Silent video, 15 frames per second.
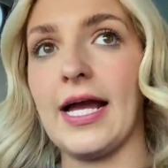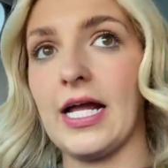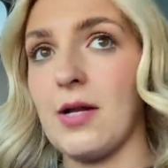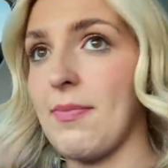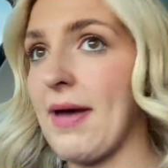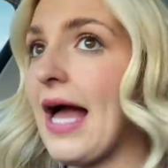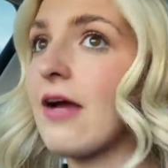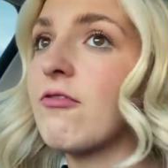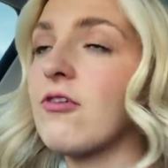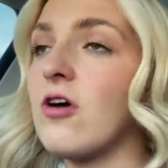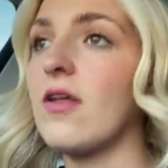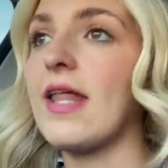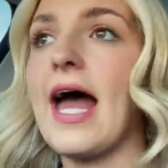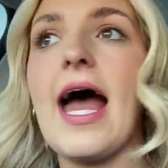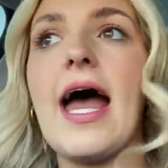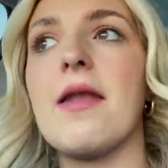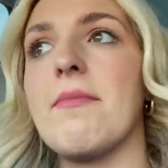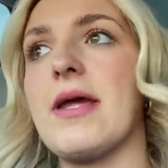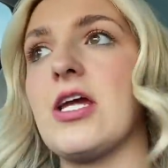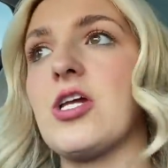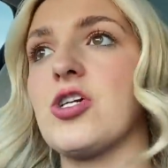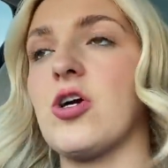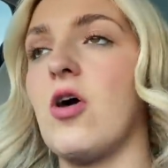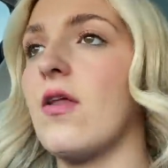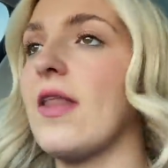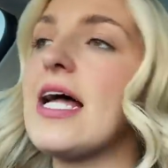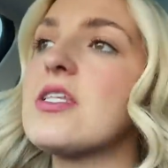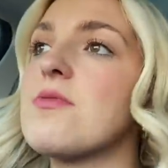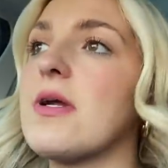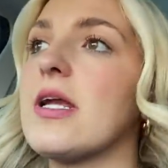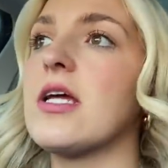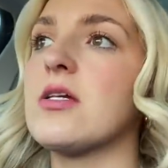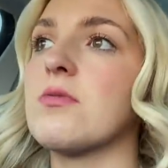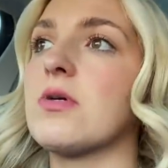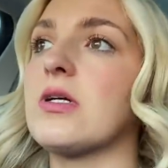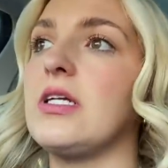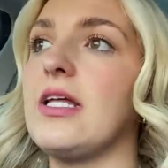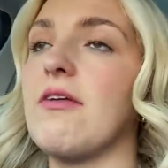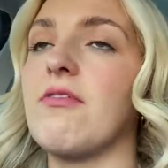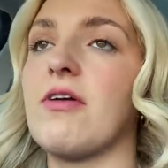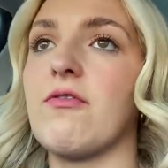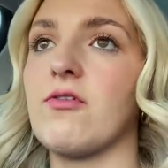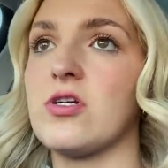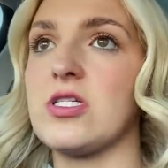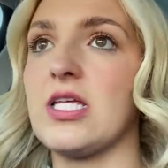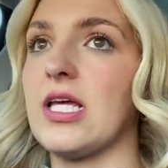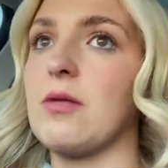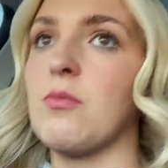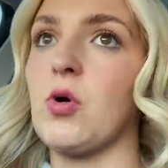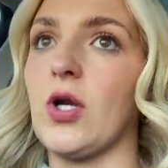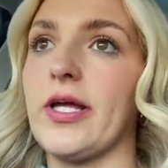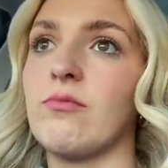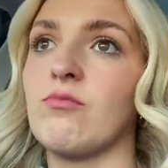gotta pack for all that and make sure all that's ready because we're gonna leave like first thing in the morning.